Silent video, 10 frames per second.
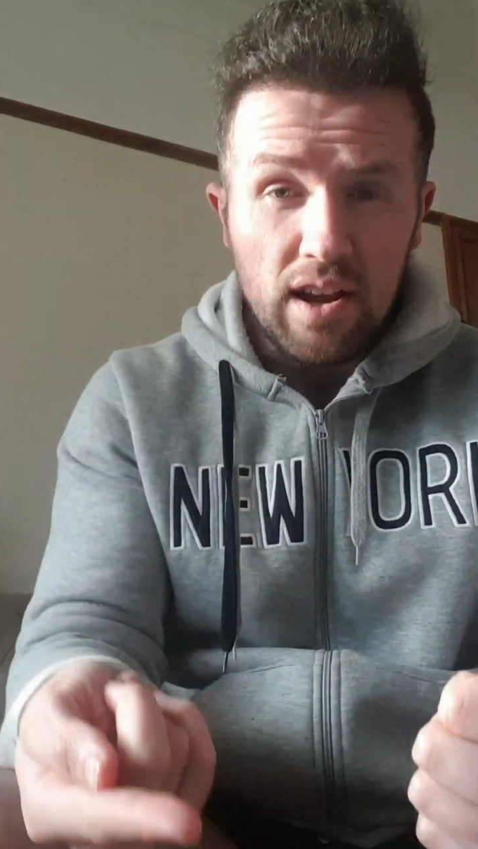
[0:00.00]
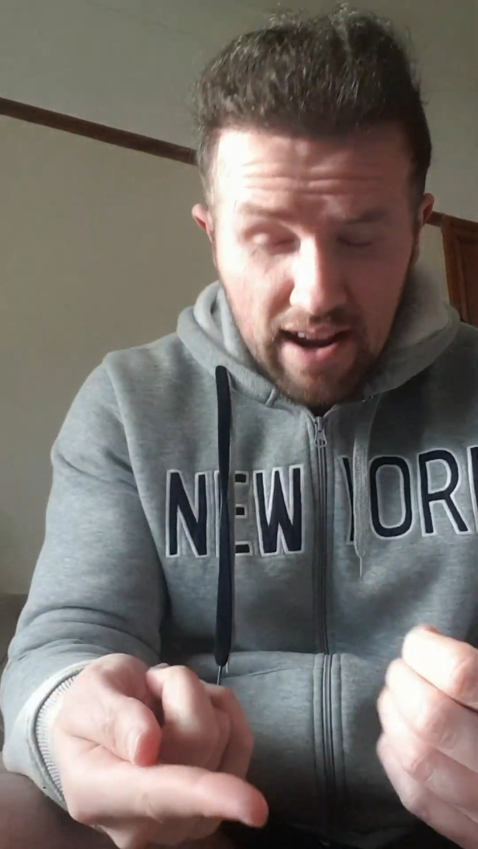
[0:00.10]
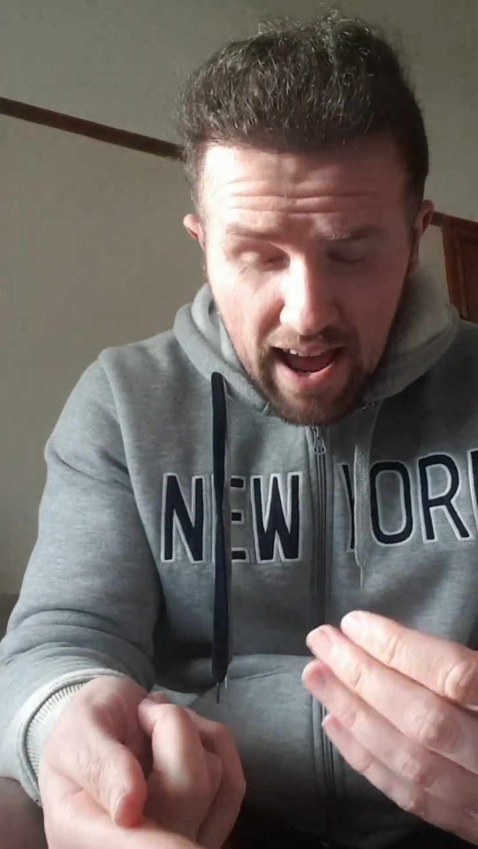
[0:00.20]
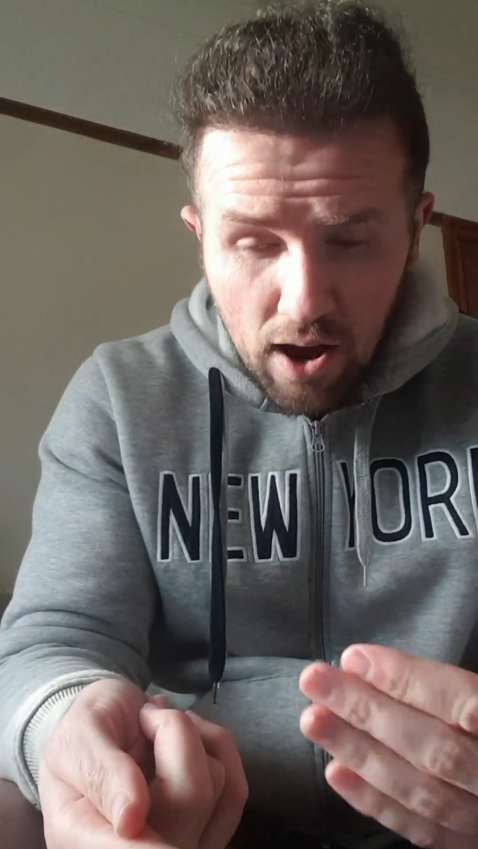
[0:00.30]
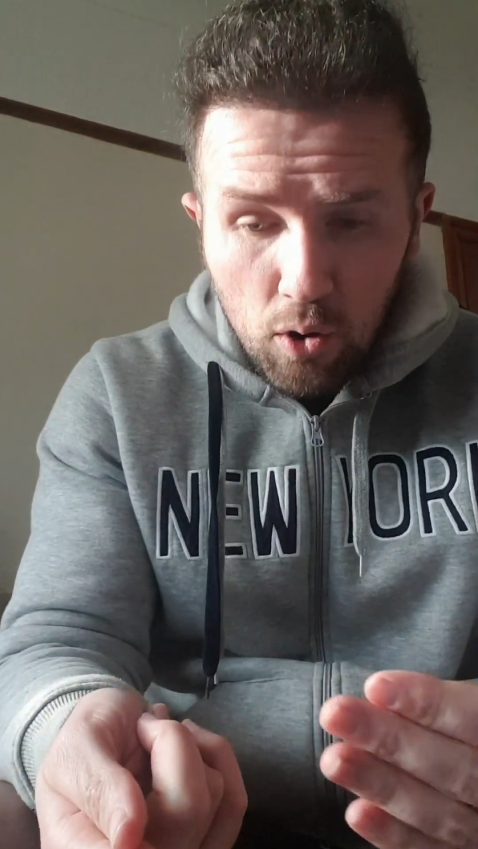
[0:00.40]

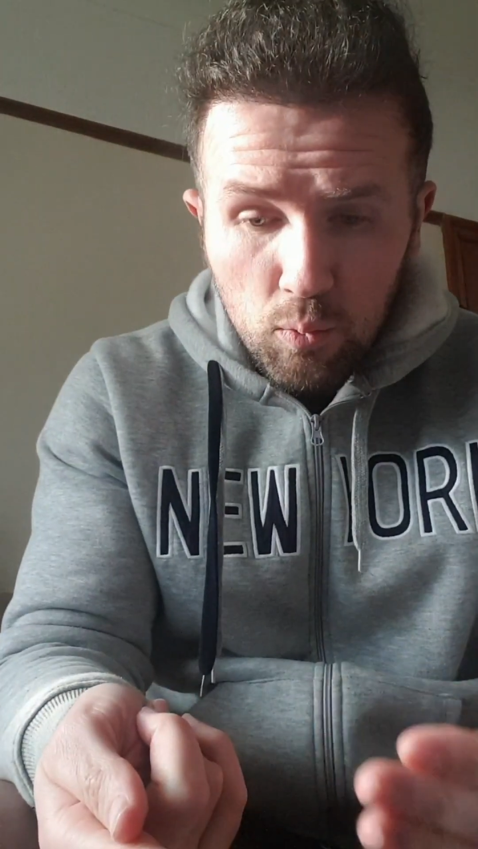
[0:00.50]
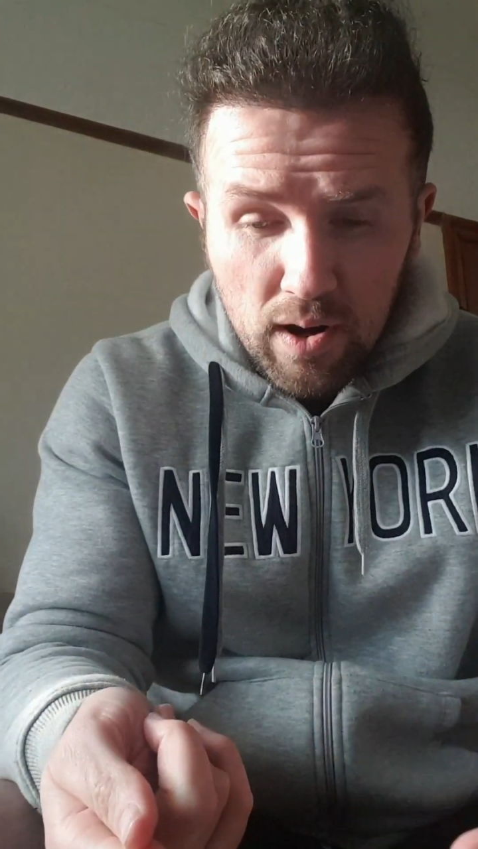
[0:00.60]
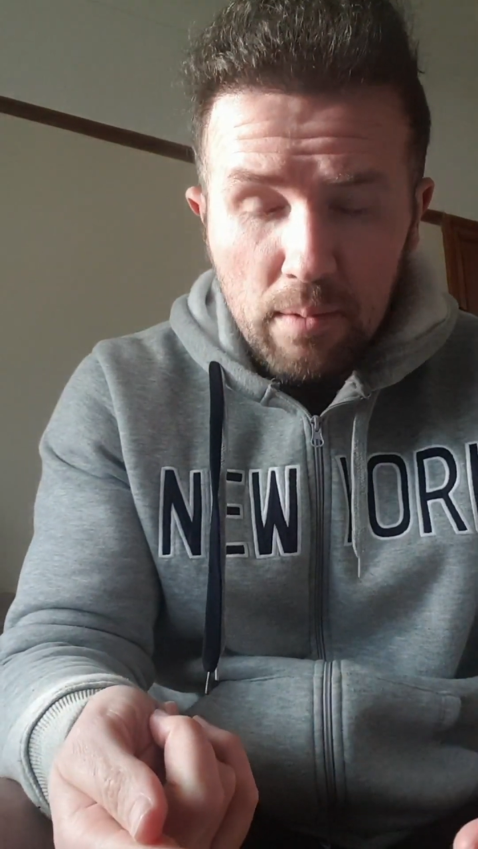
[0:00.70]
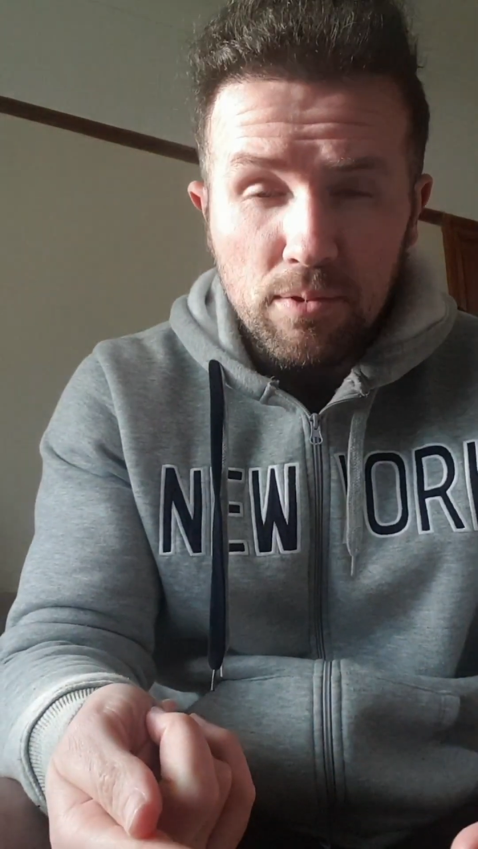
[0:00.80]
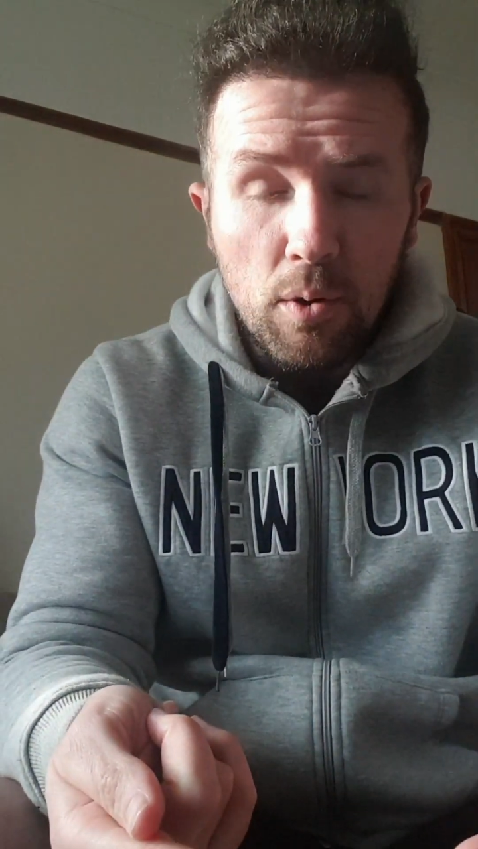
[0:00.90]
now
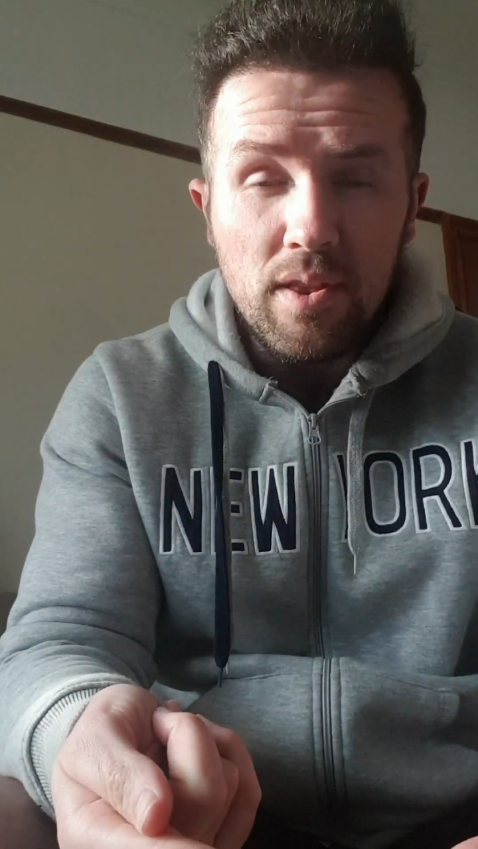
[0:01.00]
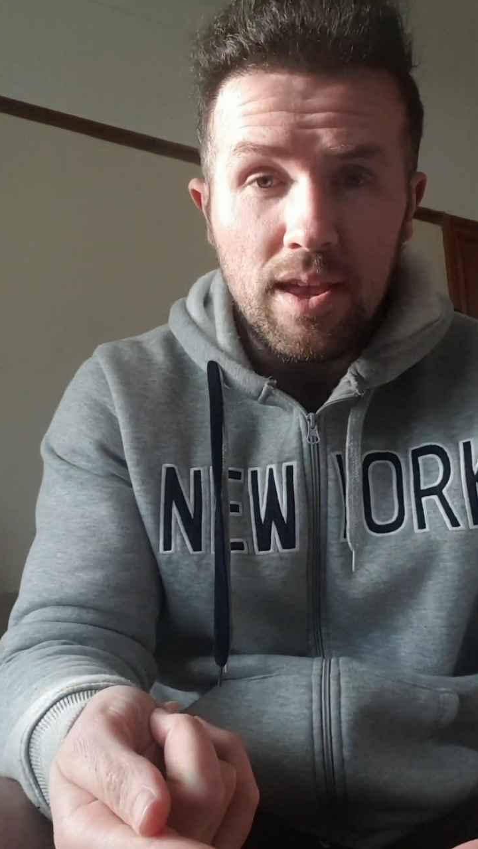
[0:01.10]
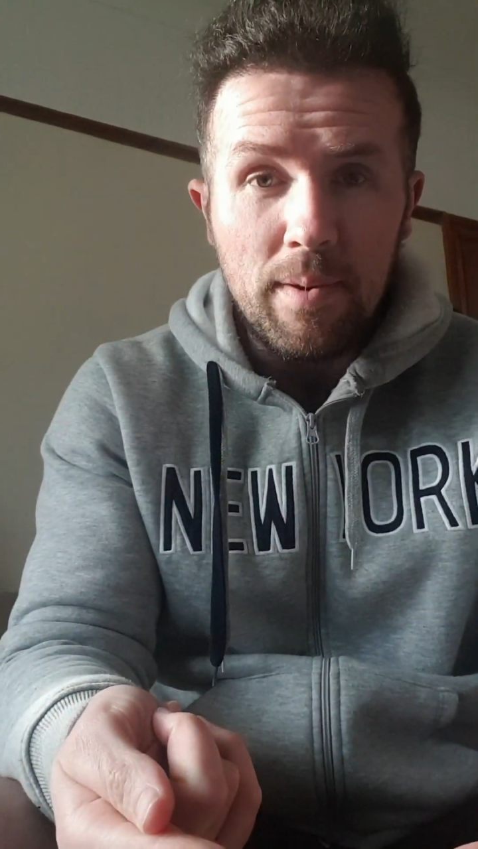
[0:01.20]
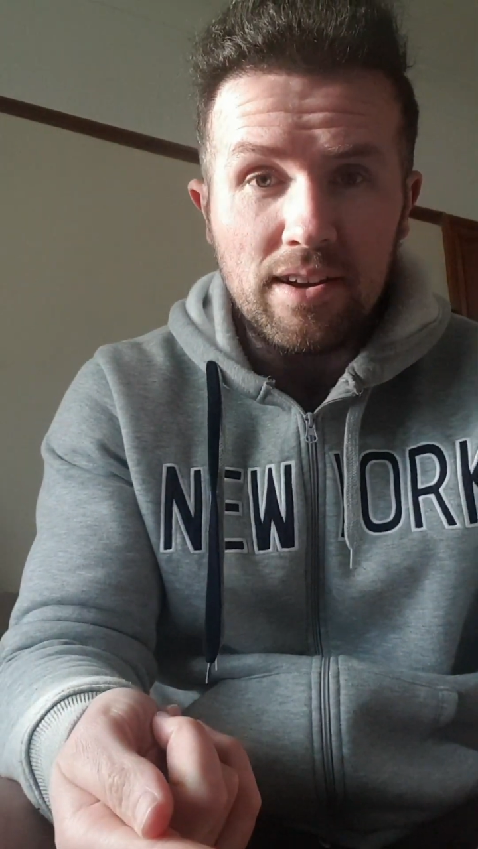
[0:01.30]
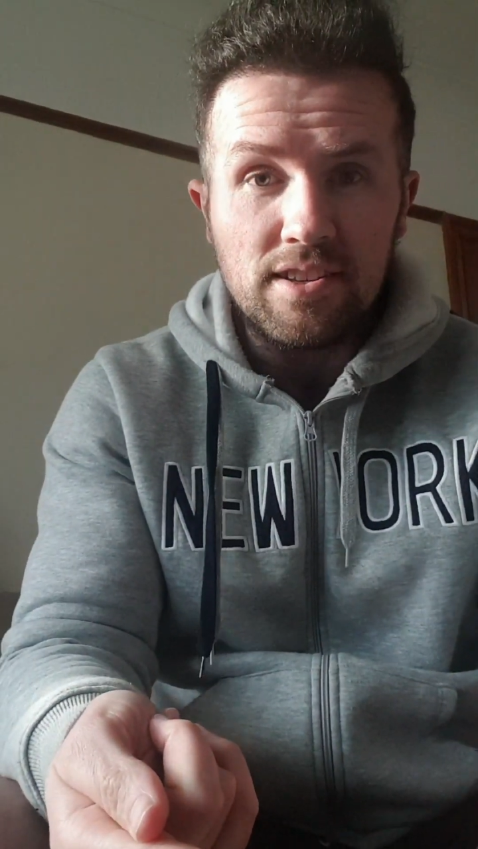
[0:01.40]
when I'm doing
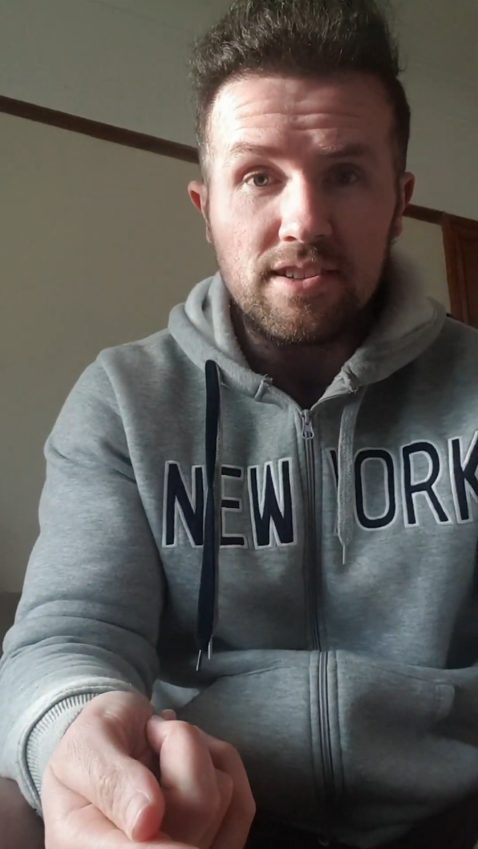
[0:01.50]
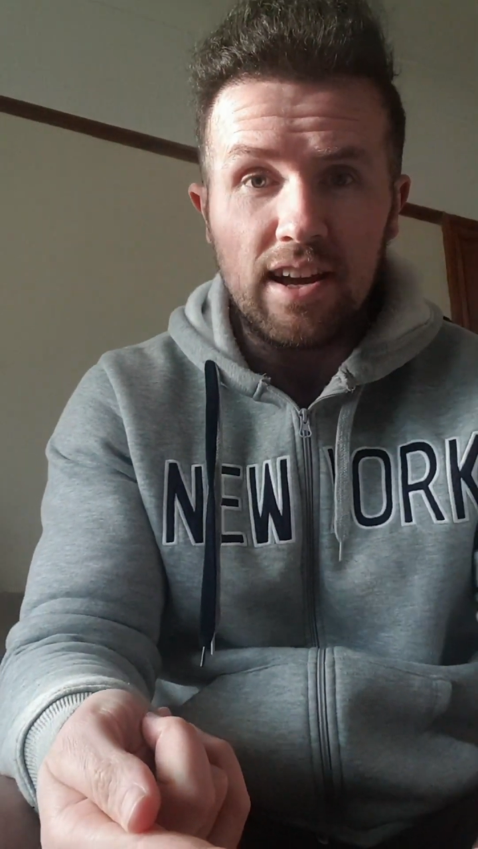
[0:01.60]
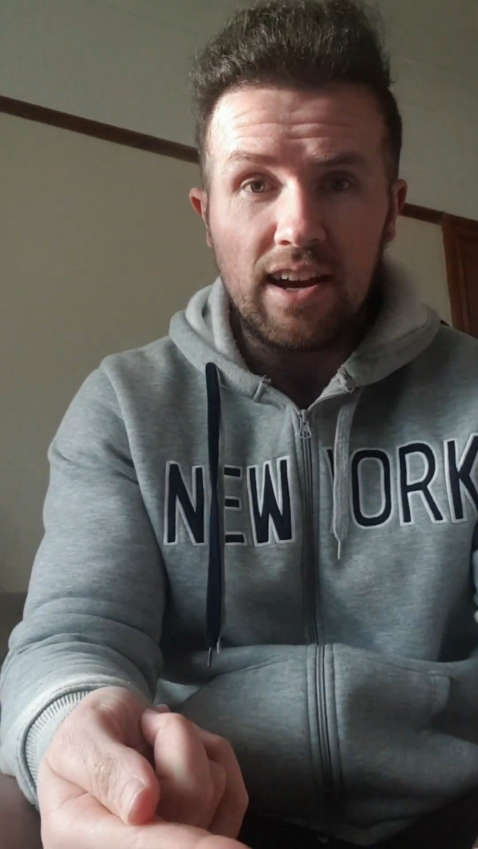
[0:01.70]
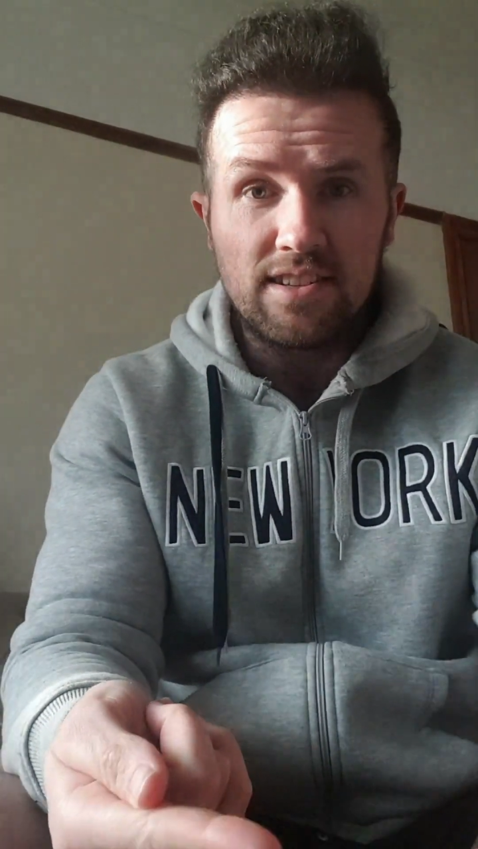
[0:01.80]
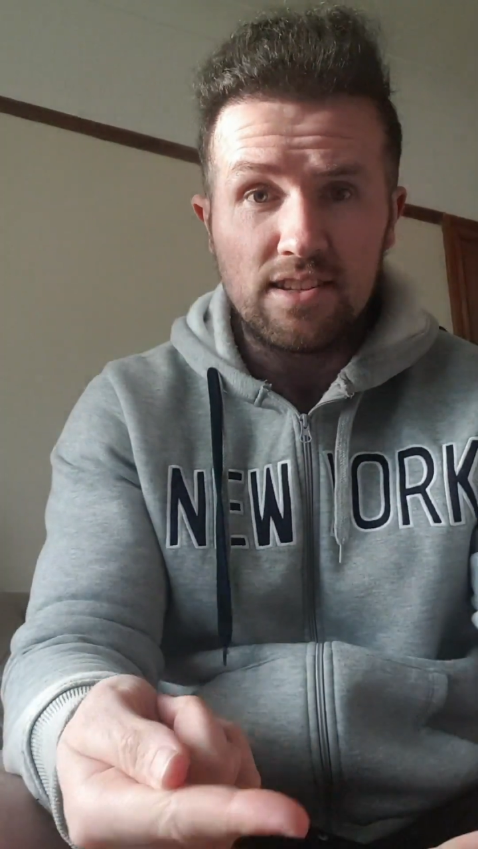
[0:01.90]
them
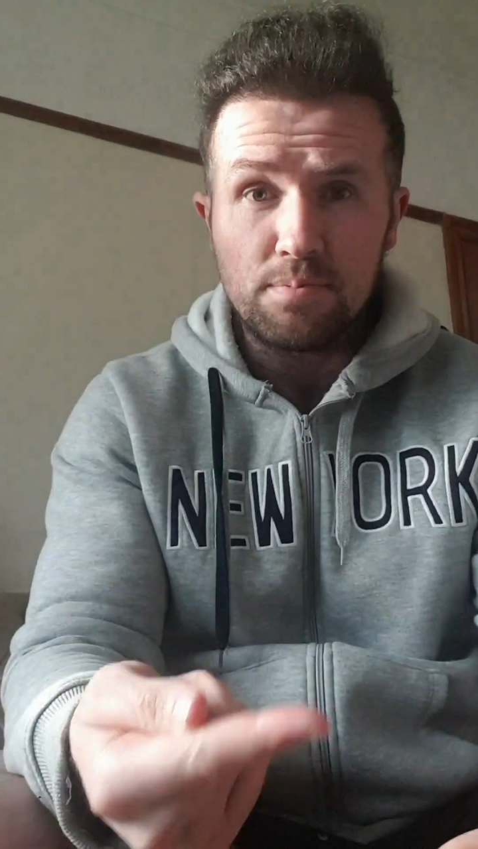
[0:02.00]
exercises,